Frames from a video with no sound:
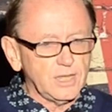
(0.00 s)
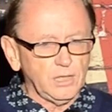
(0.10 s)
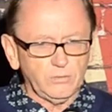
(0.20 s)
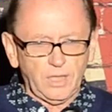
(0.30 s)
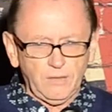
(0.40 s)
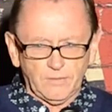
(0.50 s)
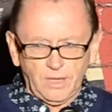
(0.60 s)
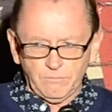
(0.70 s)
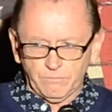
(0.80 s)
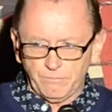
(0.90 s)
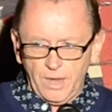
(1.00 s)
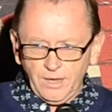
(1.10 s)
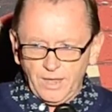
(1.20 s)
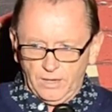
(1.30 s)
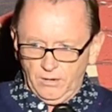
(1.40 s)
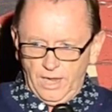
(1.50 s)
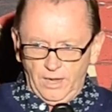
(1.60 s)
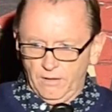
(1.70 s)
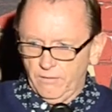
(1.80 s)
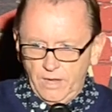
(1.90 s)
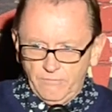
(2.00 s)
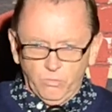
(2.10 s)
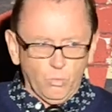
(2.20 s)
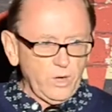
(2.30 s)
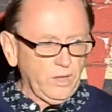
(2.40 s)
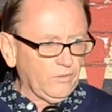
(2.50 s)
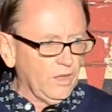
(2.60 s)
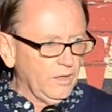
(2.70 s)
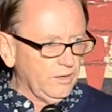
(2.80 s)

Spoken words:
look, that backache I've had for weeks,